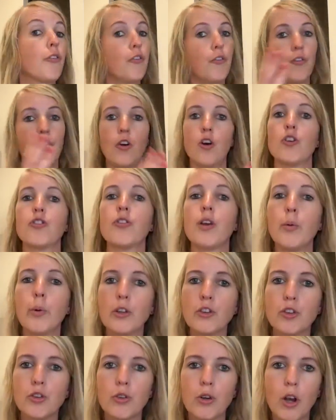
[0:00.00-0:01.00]
First, I
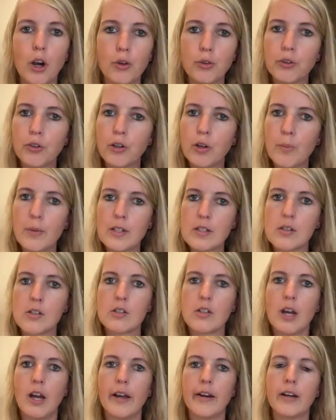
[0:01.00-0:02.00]
want you to go through the Business
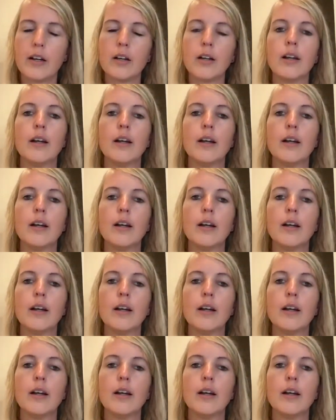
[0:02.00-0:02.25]
Starter,